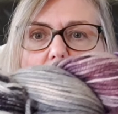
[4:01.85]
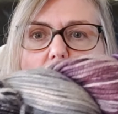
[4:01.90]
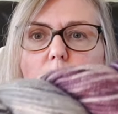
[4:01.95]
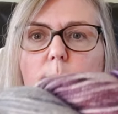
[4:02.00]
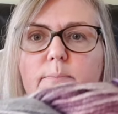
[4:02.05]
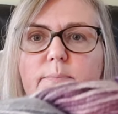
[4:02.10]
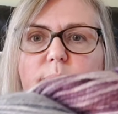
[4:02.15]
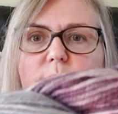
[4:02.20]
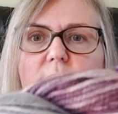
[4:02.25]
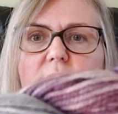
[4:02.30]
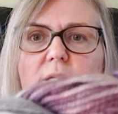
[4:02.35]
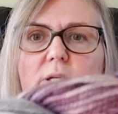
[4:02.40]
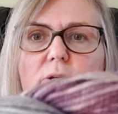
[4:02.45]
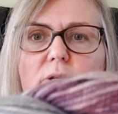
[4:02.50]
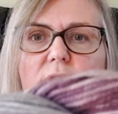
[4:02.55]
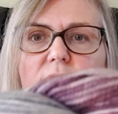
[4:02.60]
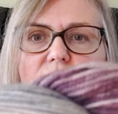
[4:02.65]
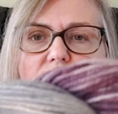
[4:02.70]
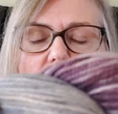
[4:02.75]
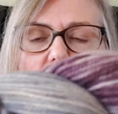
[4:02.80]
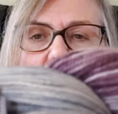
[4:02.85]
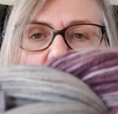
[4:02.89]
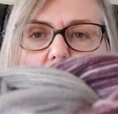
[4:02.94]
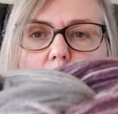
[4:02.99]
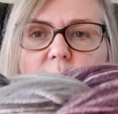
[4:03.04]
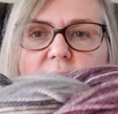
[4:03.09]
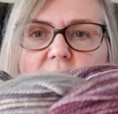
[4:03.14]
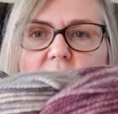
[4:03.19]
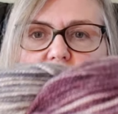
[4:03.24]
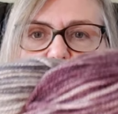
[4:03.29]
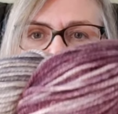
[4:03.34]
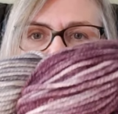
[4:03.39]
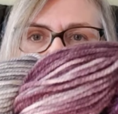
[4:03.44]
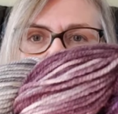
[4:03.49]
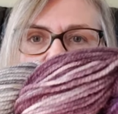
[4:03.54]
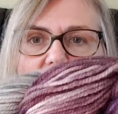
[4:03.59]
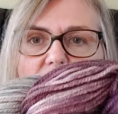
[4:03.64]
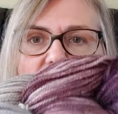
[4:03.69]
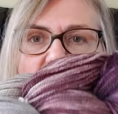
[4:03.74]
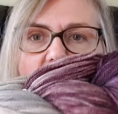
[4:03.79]
A beautiful combination
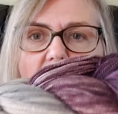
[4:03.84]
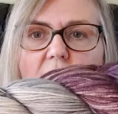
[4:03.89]
of